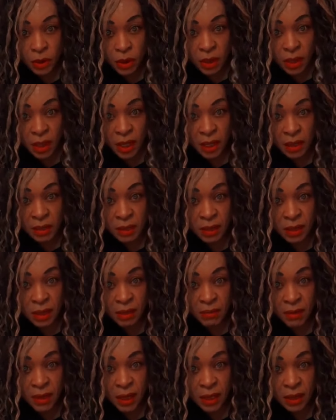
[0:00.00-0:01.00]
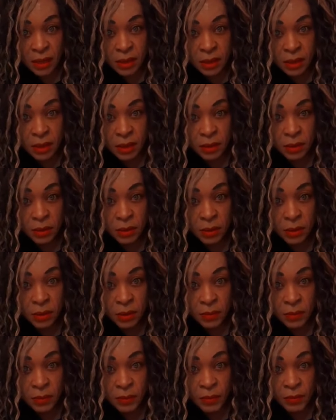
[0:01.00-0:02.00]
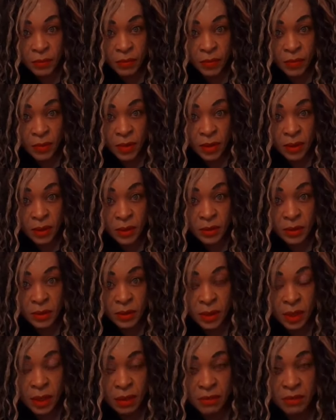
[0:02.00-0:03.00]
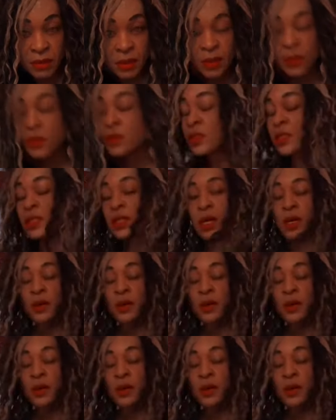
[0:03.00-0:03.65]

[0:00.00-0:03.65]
your clients ever ask you to take videos